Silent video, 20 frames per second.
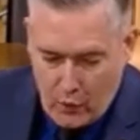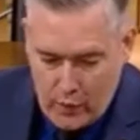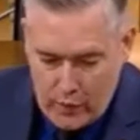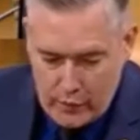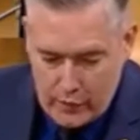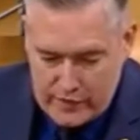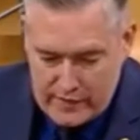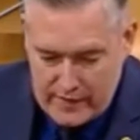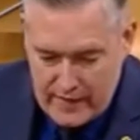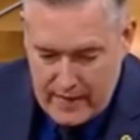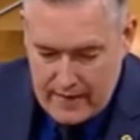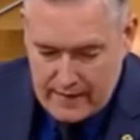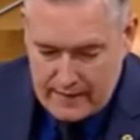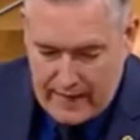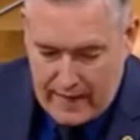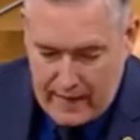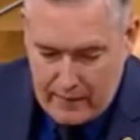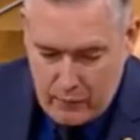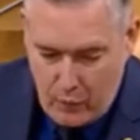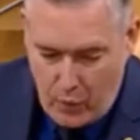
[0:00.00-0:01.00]
We would take
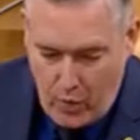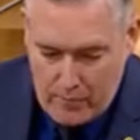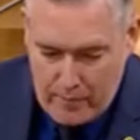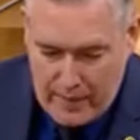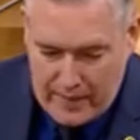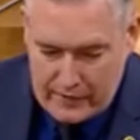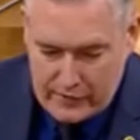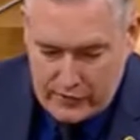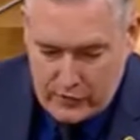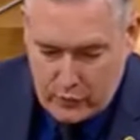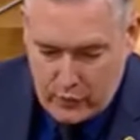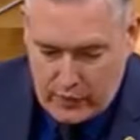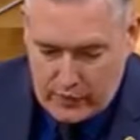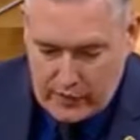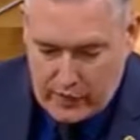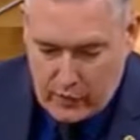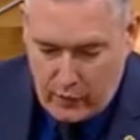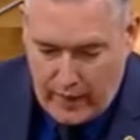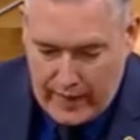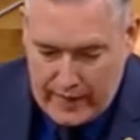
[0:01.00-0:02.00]
that what measures were
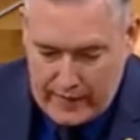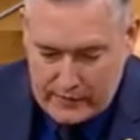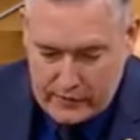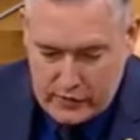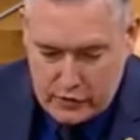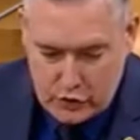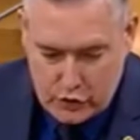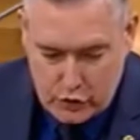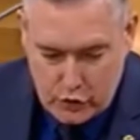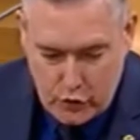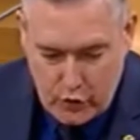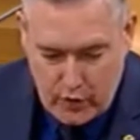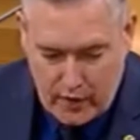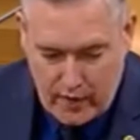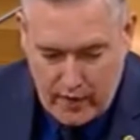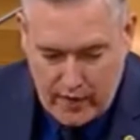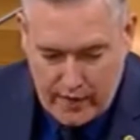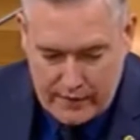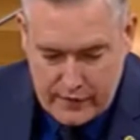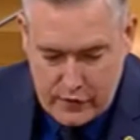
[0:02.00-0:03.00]
required to
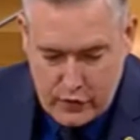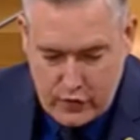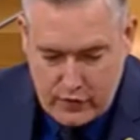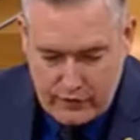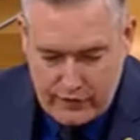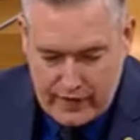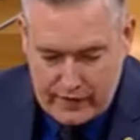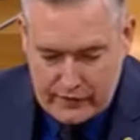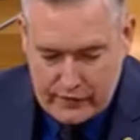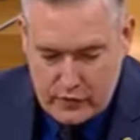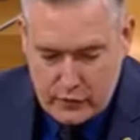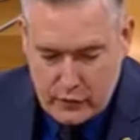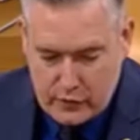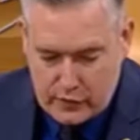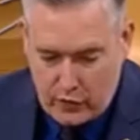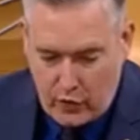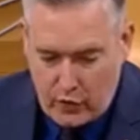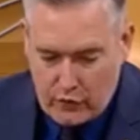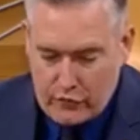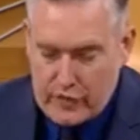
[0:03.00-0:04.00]
ensure the universities
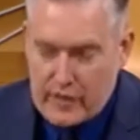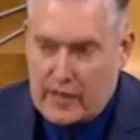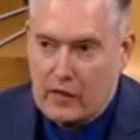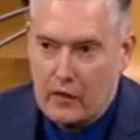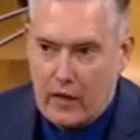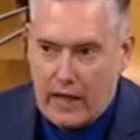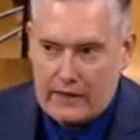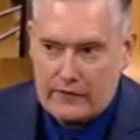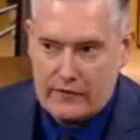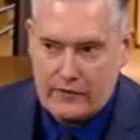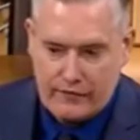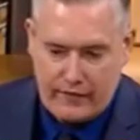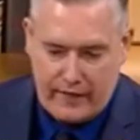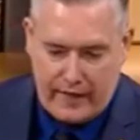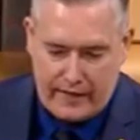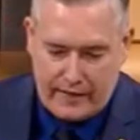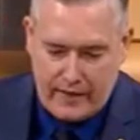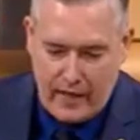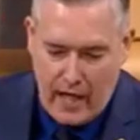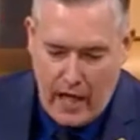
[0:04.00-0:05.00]
were not
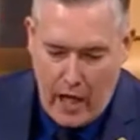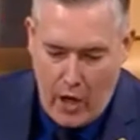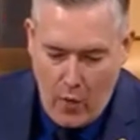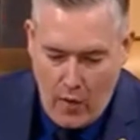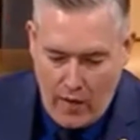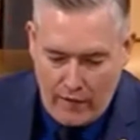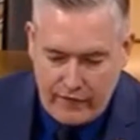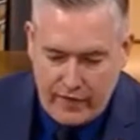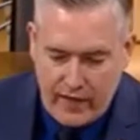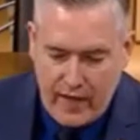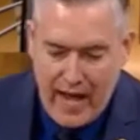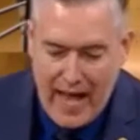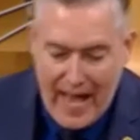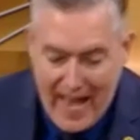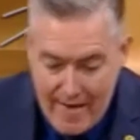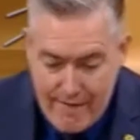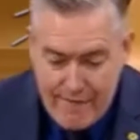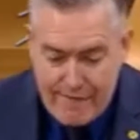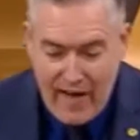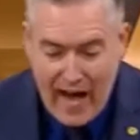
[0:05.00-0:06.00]
reclassified. However,
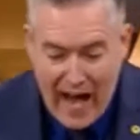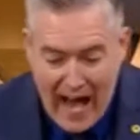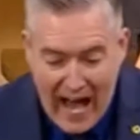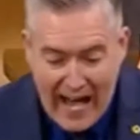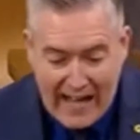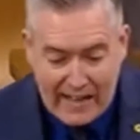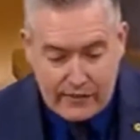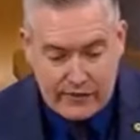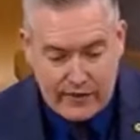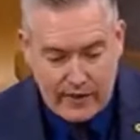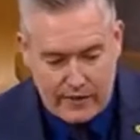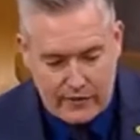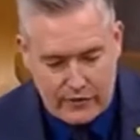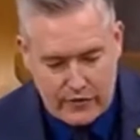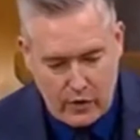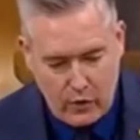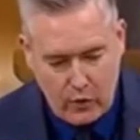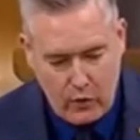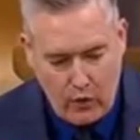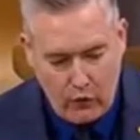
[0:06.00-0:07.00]
if as a
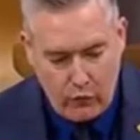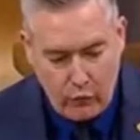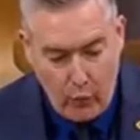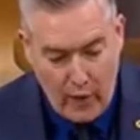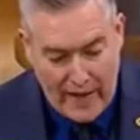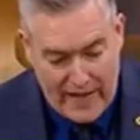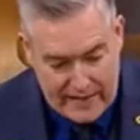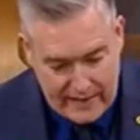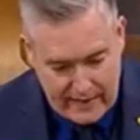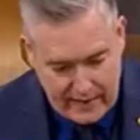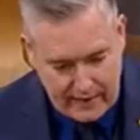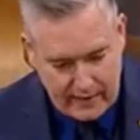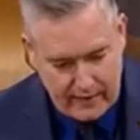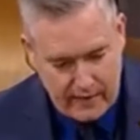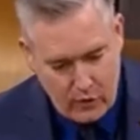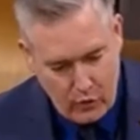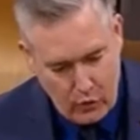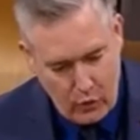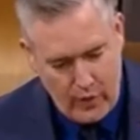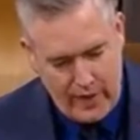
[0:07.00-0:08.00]
result of wider
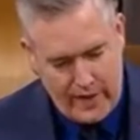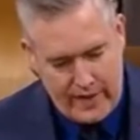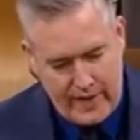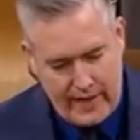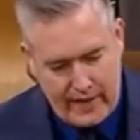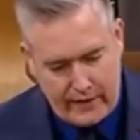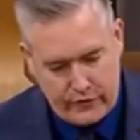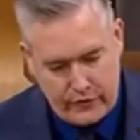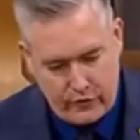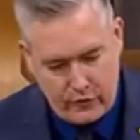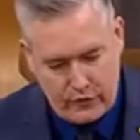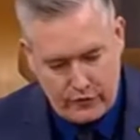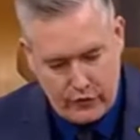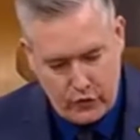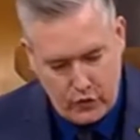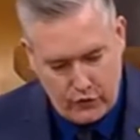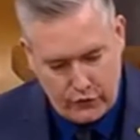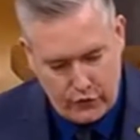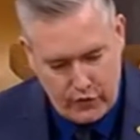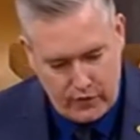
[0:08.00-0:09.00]
ONS
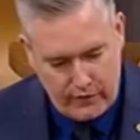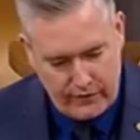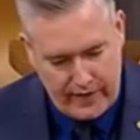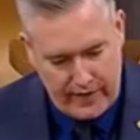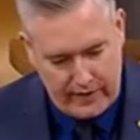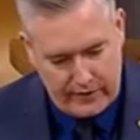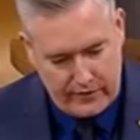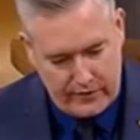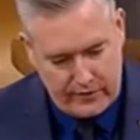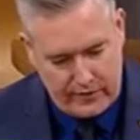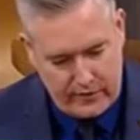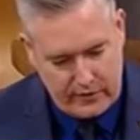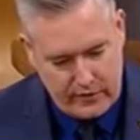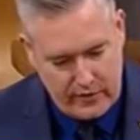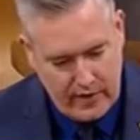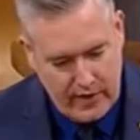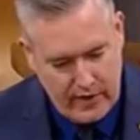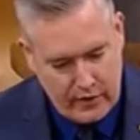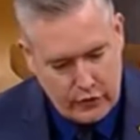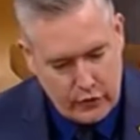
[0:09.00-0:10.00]
review of
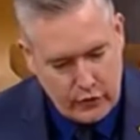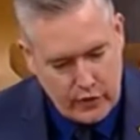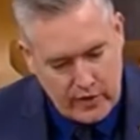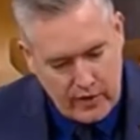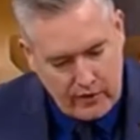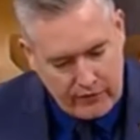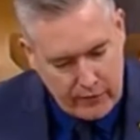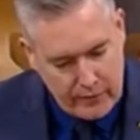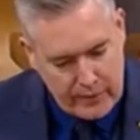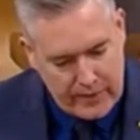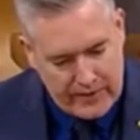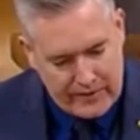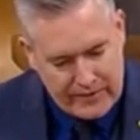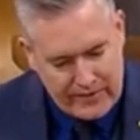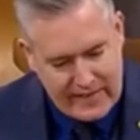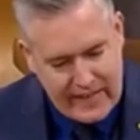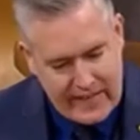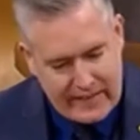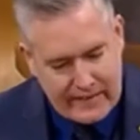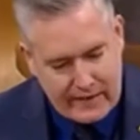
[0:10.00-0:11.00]
universities. So the government
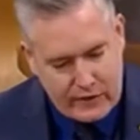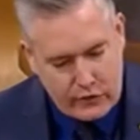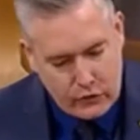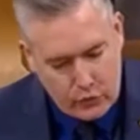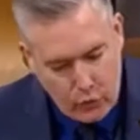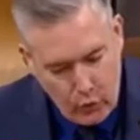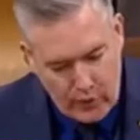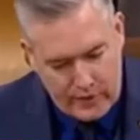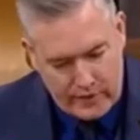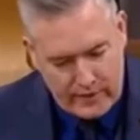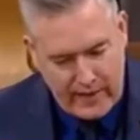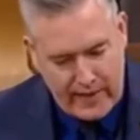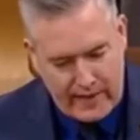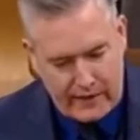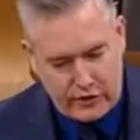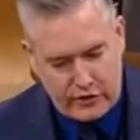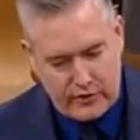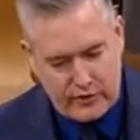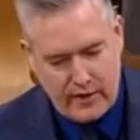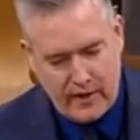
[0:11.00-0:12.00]
has said there is no
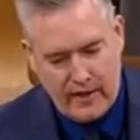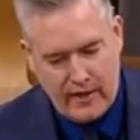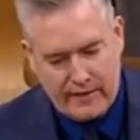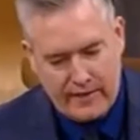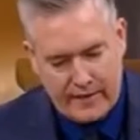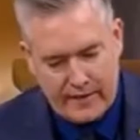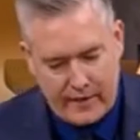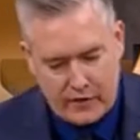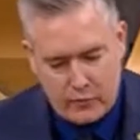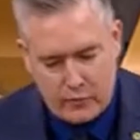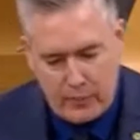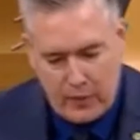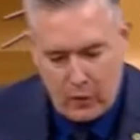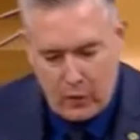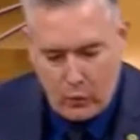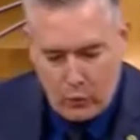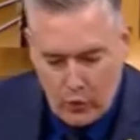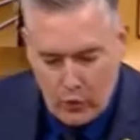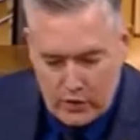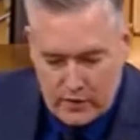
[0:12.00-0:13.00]
intention that this
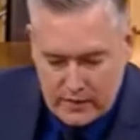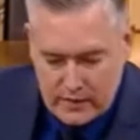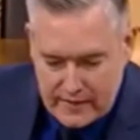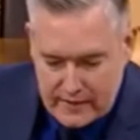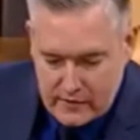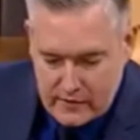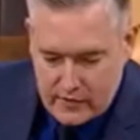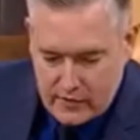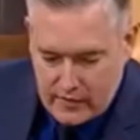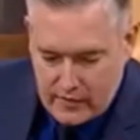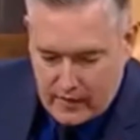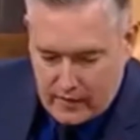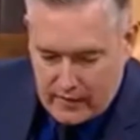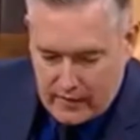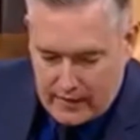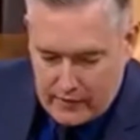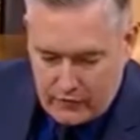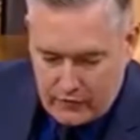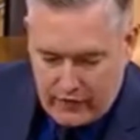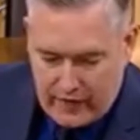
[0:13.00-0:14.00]
bill would lead to
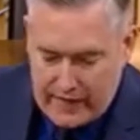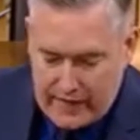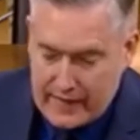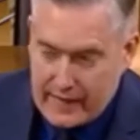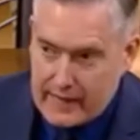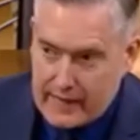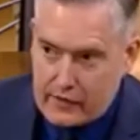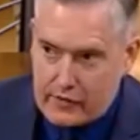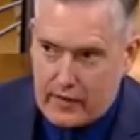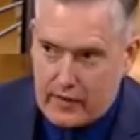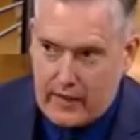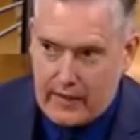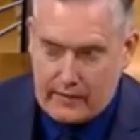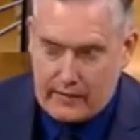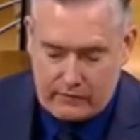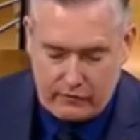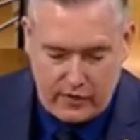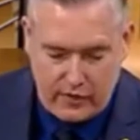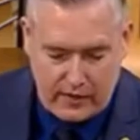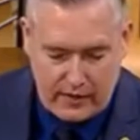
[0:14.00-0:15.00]
reclassification.
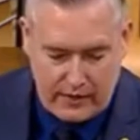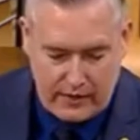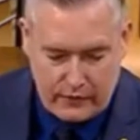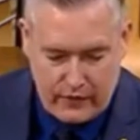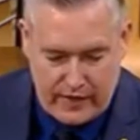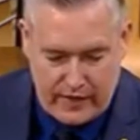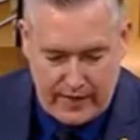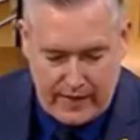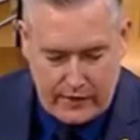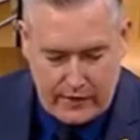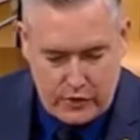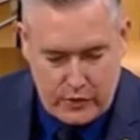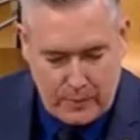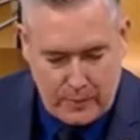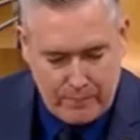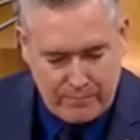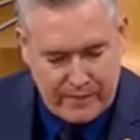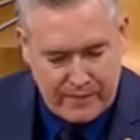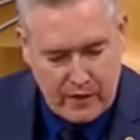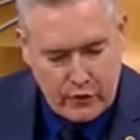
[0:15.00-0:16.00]
Uh, reclassification.